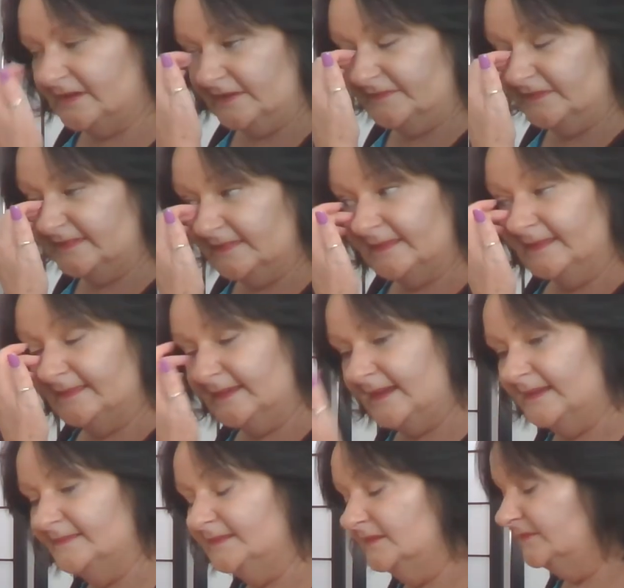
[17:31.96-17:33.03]
over to these
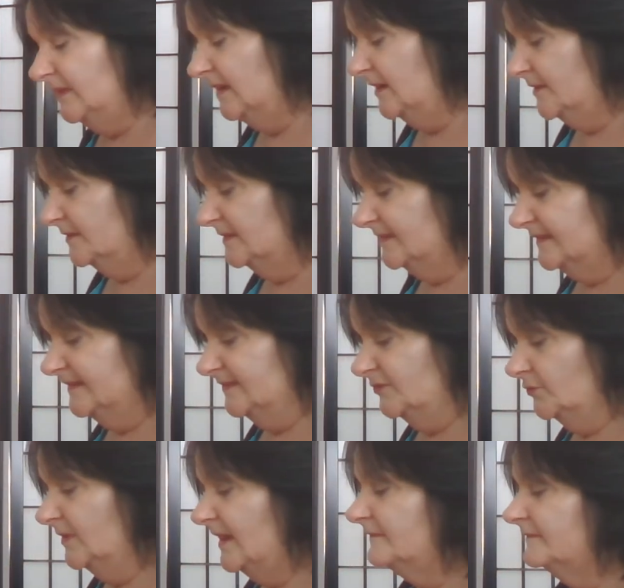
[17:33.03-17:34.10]
cards over here, and this is
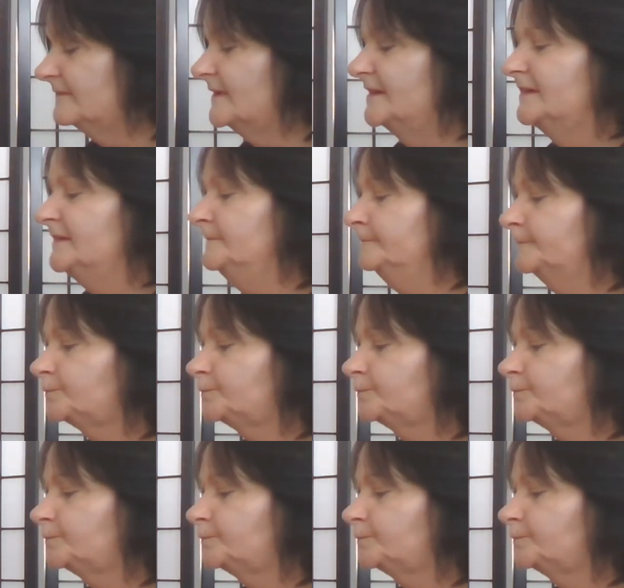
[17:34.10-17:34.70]
your love reading.